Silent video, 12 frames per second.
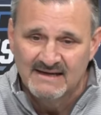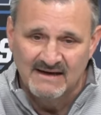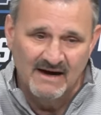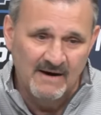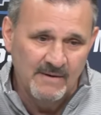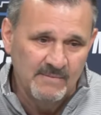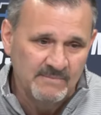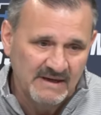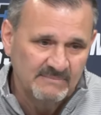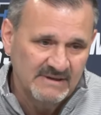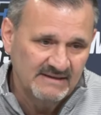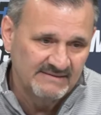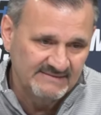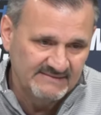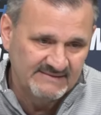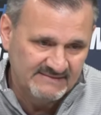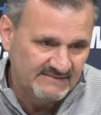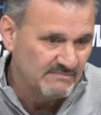But
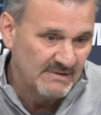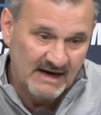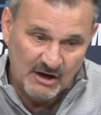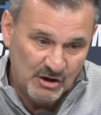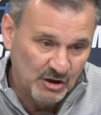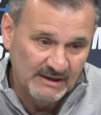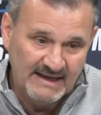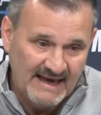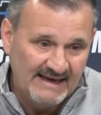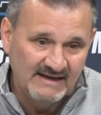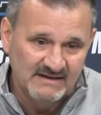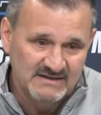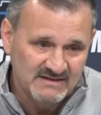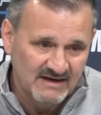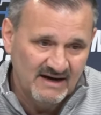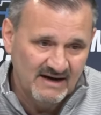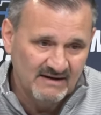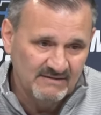when an early age,
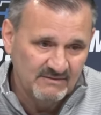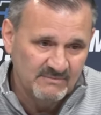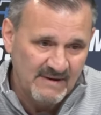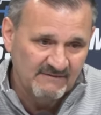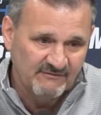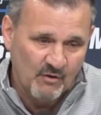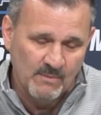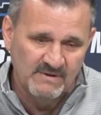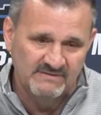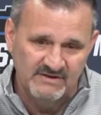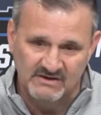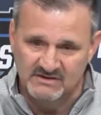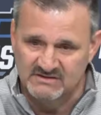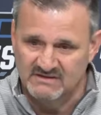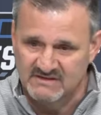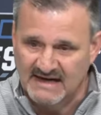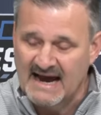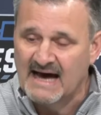in my formative years as
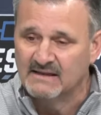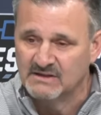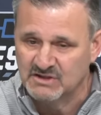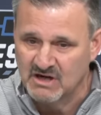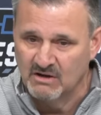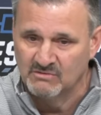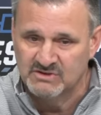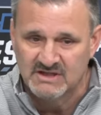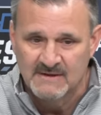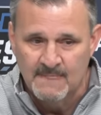a college coach,